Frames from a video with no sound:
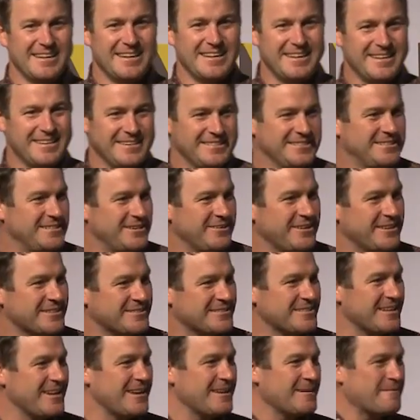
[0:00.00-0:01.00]

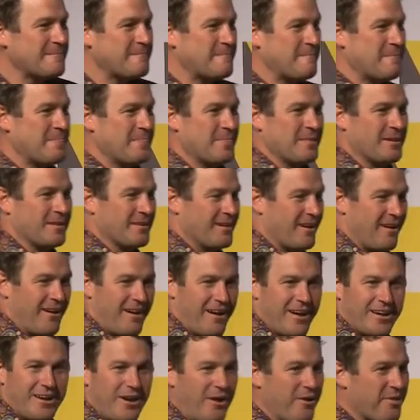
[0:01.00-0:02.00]
Seriously? I
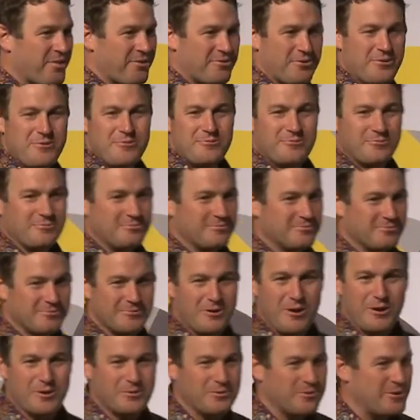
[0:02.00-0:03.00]
go through
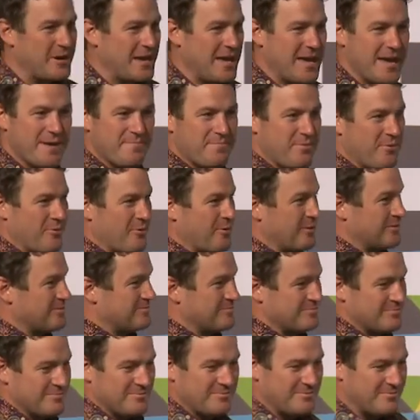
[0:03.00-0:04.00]
Rotorua Airport
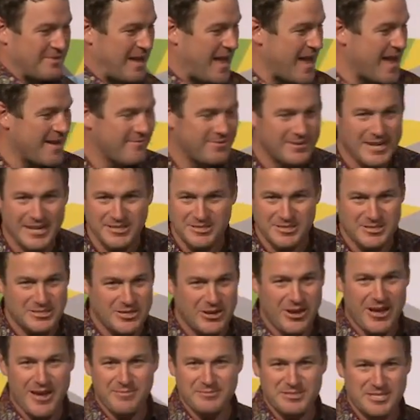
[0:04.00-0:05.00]
half a dozen
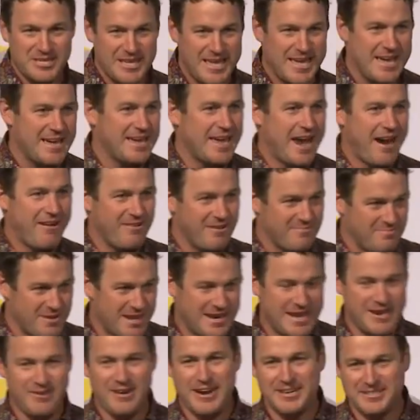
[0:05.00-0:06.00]
times a year carrying a bloody
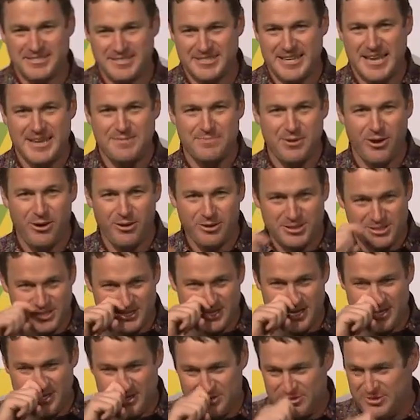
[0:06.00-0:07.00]
great ski box,
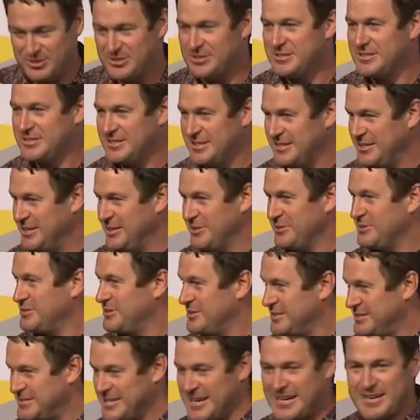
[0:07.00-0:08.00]
and you're
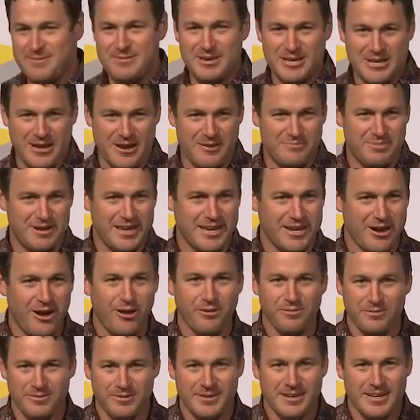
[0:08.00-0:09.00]
telling me to go and play
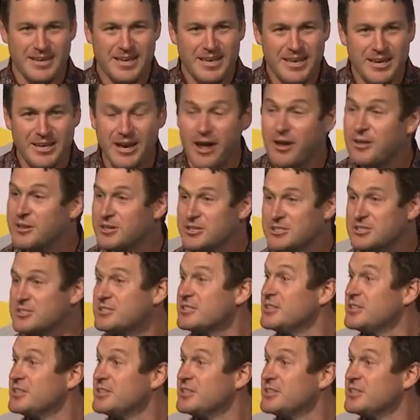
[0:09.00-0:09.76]
golf. You know, just